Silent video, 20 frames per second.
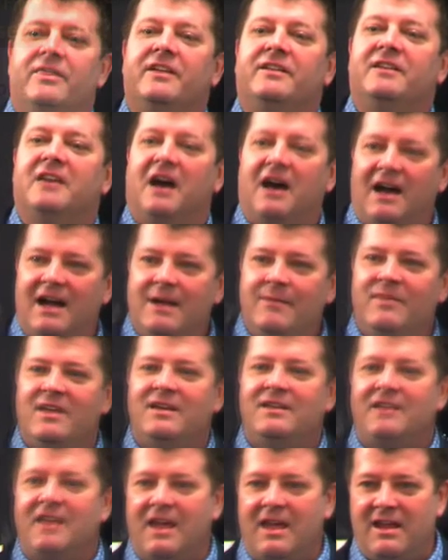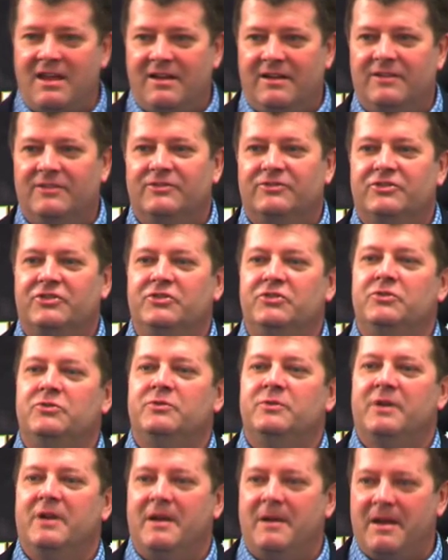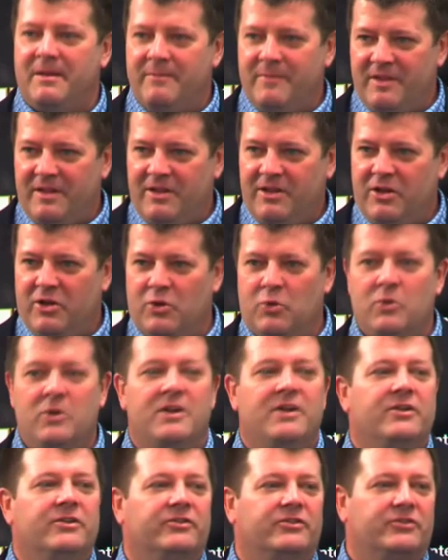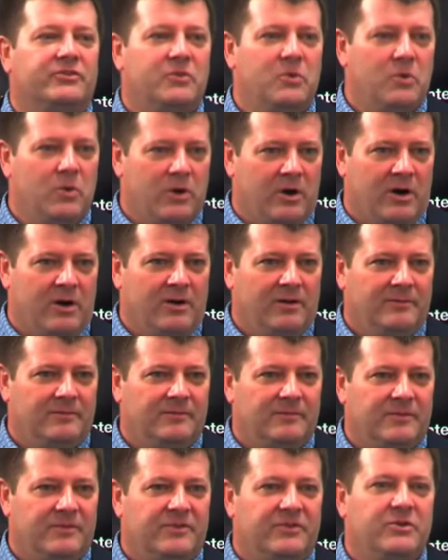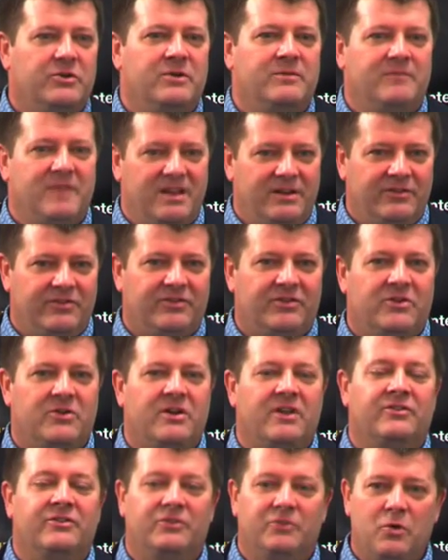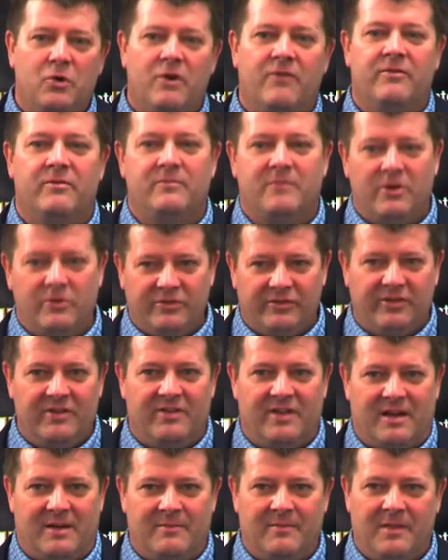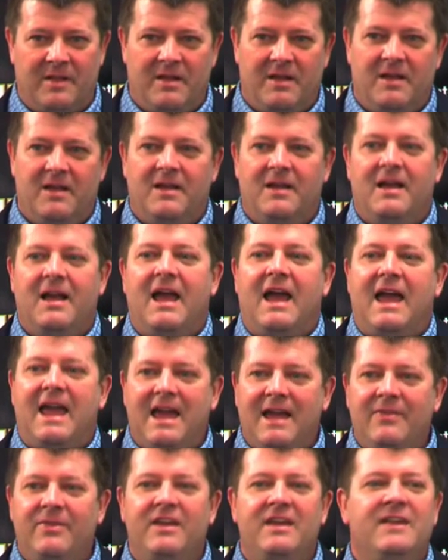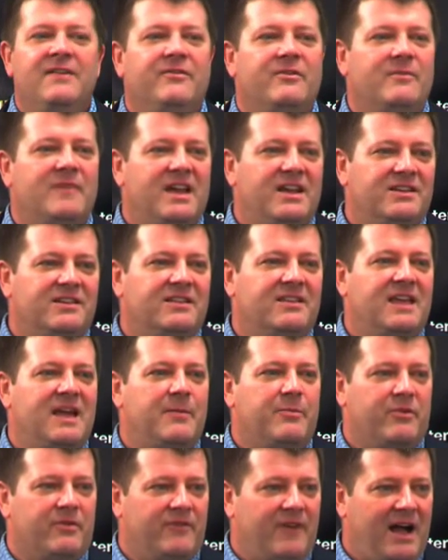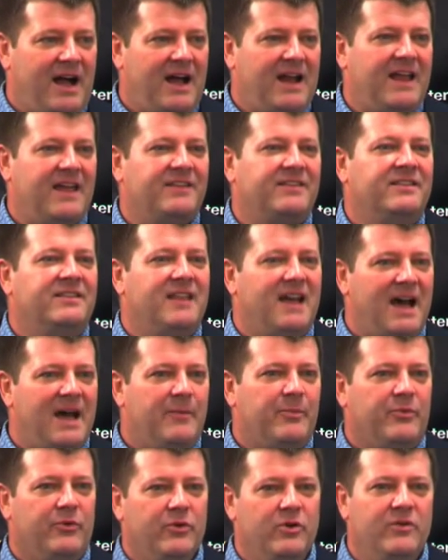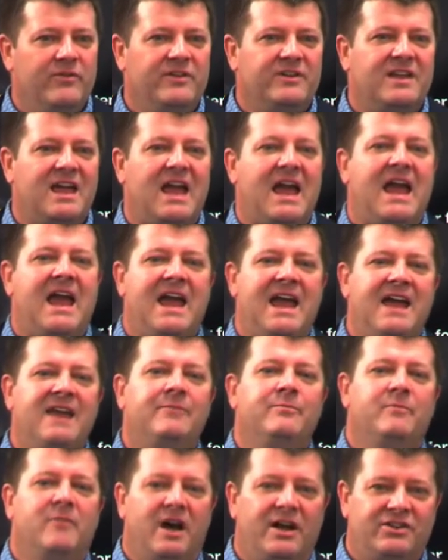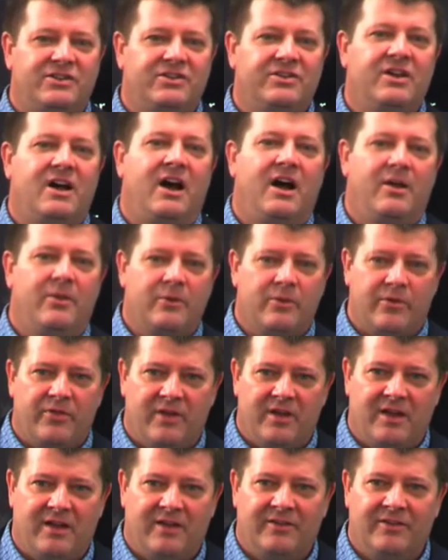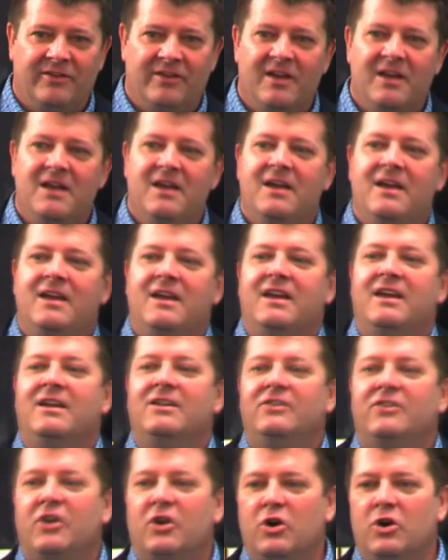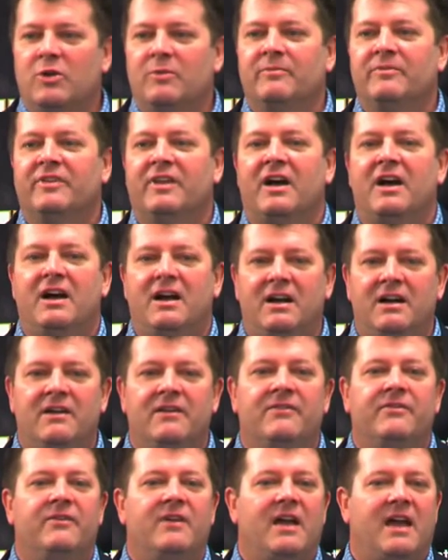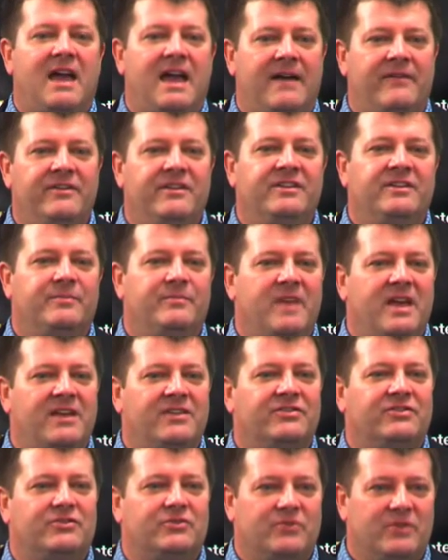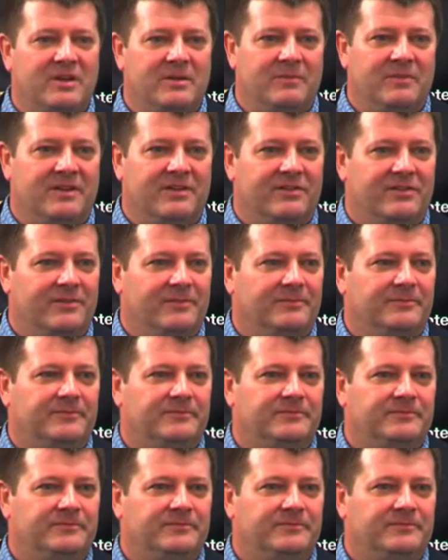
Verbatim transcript: The time they take to, administer and score for most of them, and the information they provide has not proven to add much to other things in terms of evidence-based treatments.